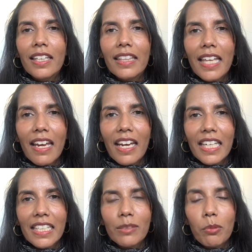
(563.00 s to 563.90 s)
There
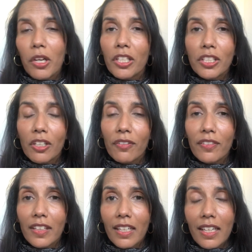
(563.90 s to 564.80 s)
is worse off
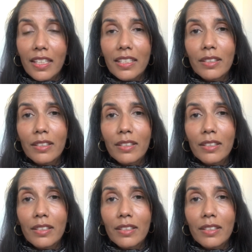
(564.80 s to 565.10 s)
than us.